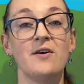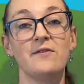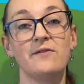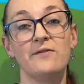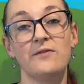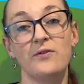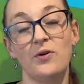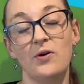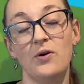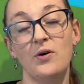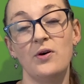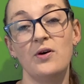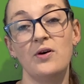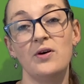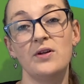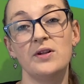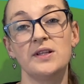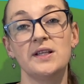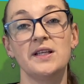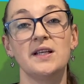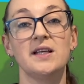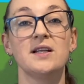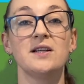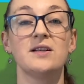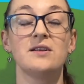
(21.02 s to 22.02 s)
Four
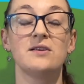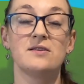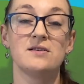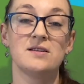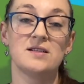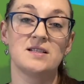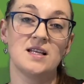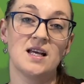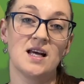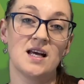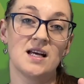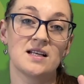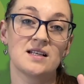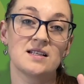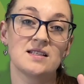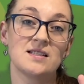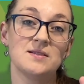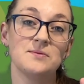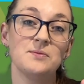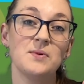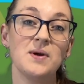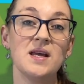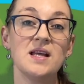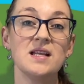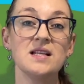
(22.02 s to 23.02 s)
little
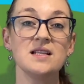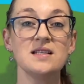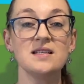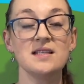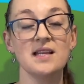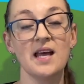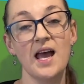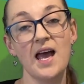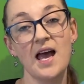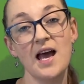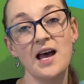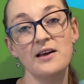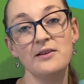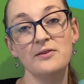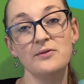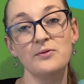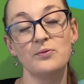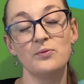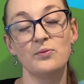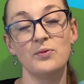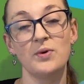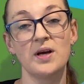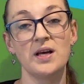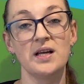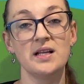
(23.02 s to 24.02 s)
ducks went
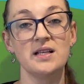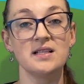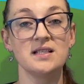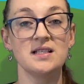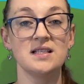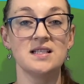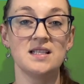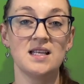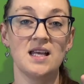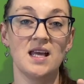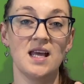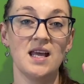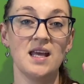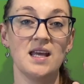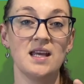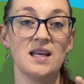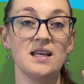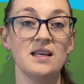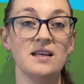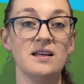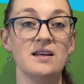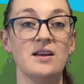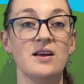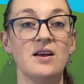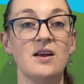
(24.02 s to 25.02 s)
out one
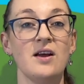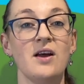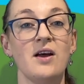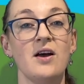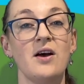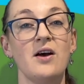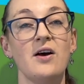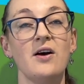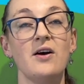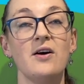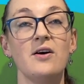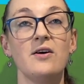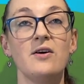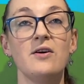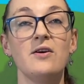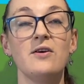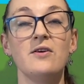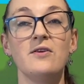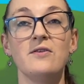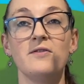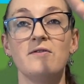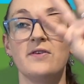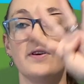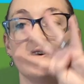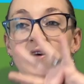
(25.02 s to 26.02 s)
day
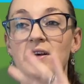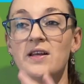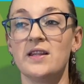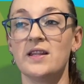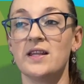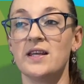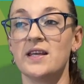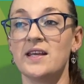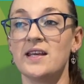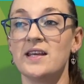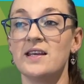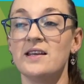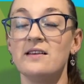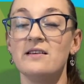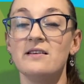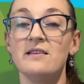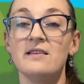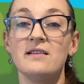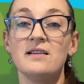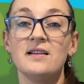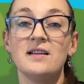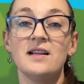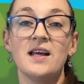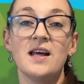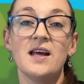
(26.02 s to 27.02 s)
over the
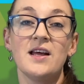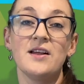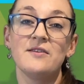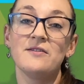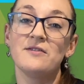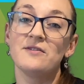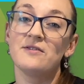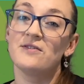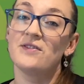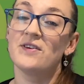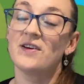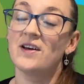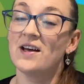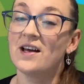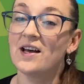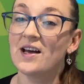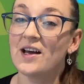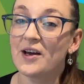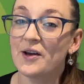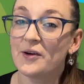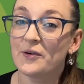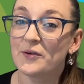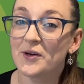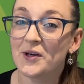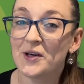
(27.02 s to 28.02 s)
hill and
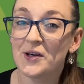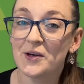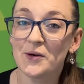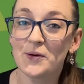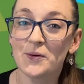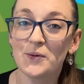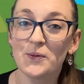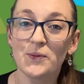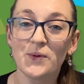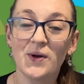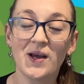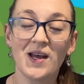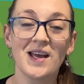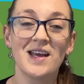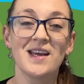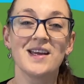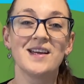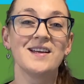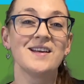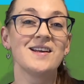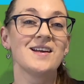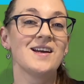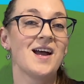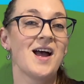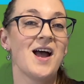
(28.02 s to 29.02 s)
far
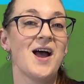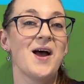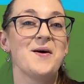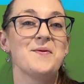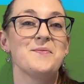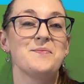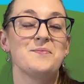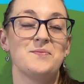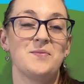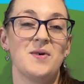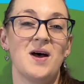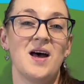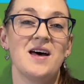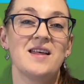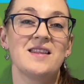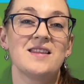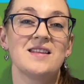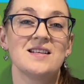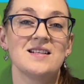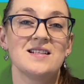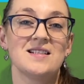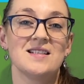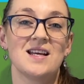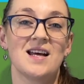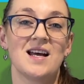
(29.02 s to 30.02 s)
away.
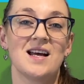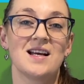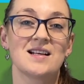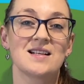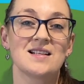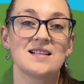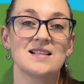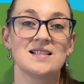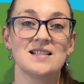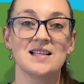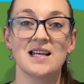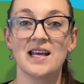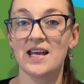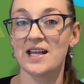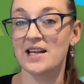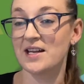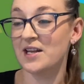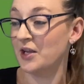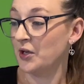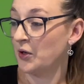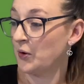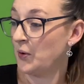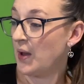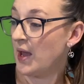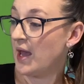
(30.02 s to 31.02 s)
Mother duck
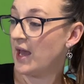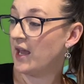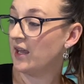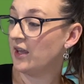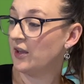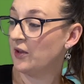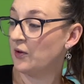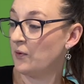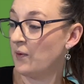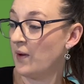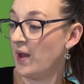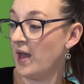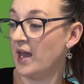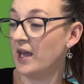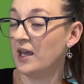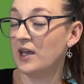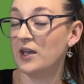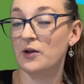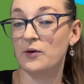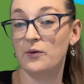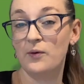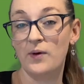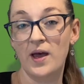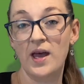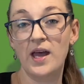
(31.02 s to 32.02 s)
said quack,
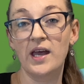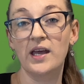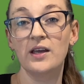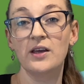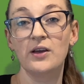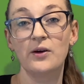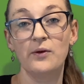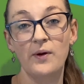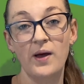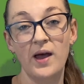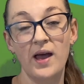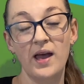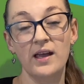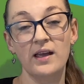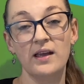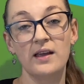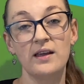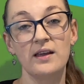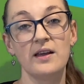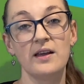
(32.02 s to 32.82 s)
quack, quack, quack,